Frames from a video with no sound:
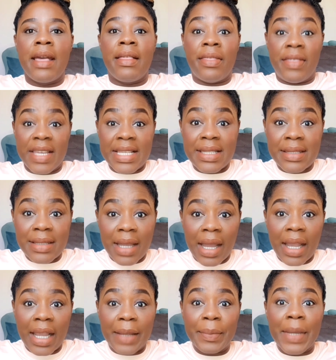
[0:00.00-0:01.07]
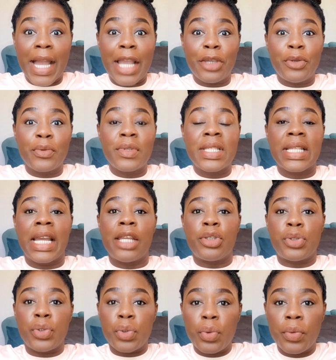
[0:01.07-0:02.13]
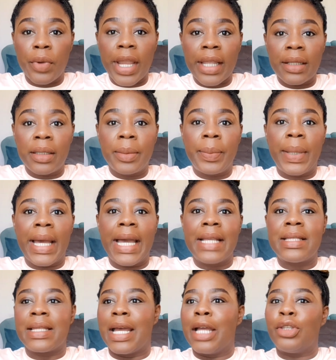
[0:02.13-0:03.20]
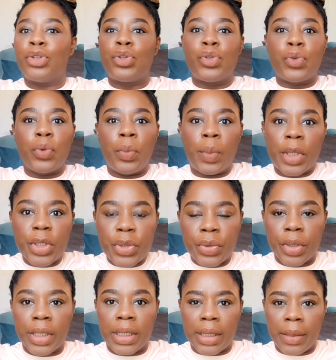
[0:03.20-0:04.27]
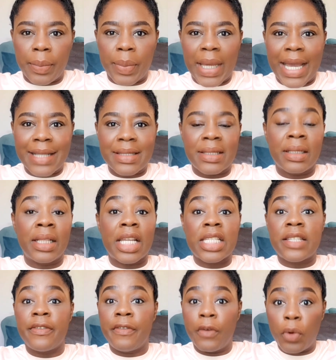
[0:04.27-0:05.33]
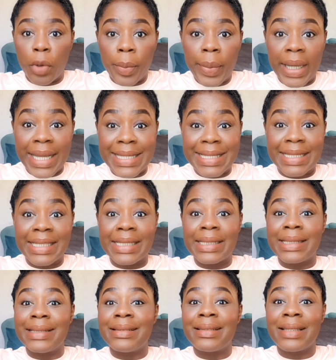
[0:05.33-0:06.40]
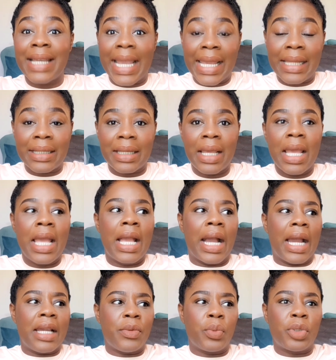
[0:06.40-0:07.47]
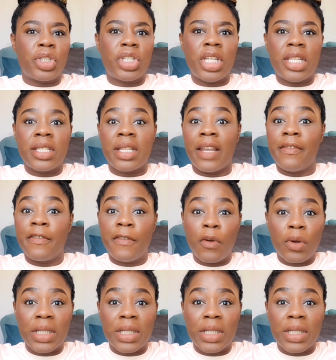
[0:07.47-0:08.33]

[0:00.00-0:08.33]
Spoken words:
This time I used like 2 regular pads and 2 maternity pads, so like 4 pads in a night. I would change like 4